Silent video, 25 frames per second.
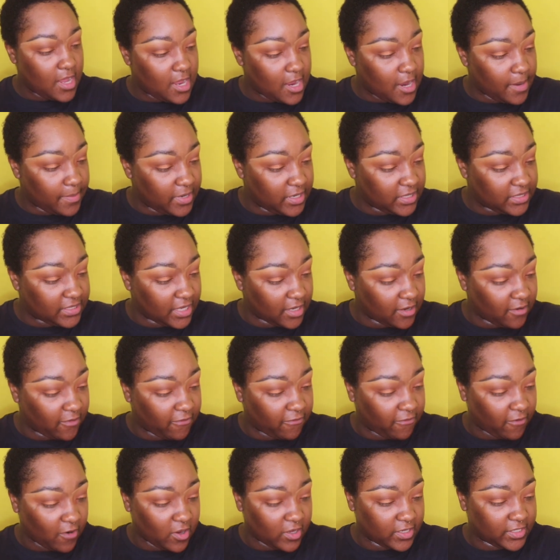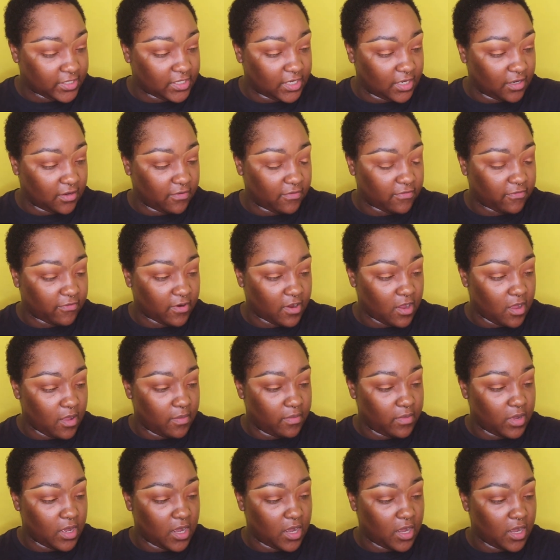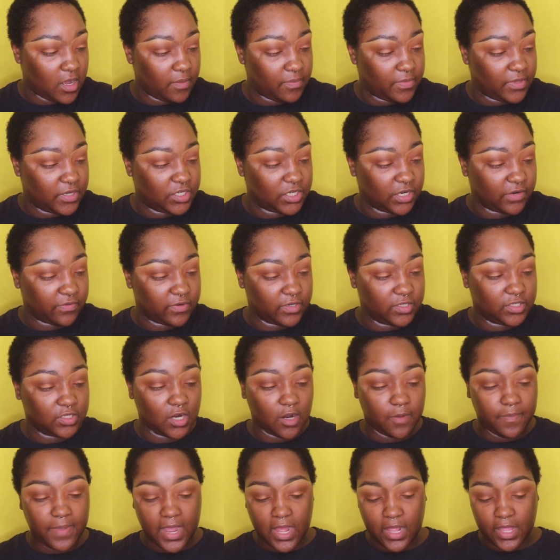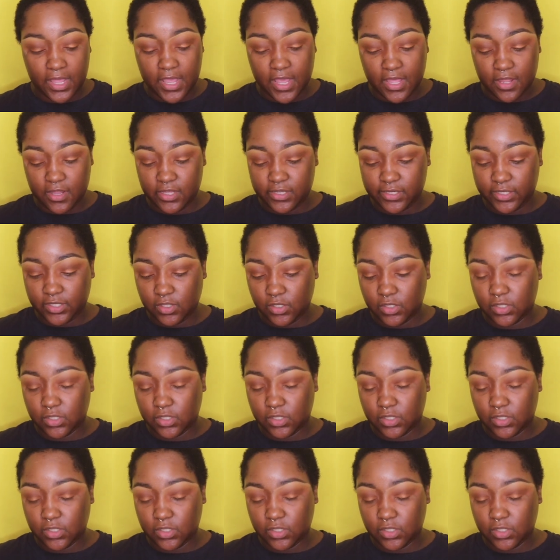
I'm gonna take Frosting from the Jeffree Star palette, and this